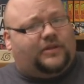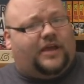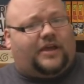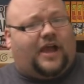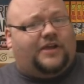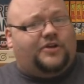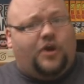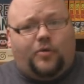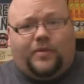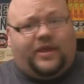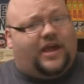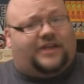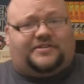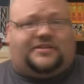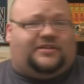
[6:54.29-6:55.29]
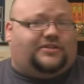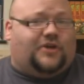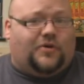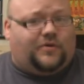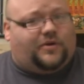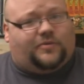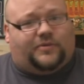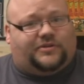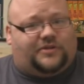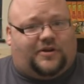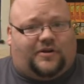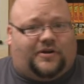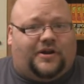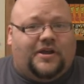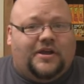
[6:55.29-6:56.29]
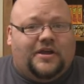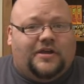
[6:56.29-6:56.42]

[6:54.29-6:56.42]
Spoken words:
Like, I know we got to see Toka return.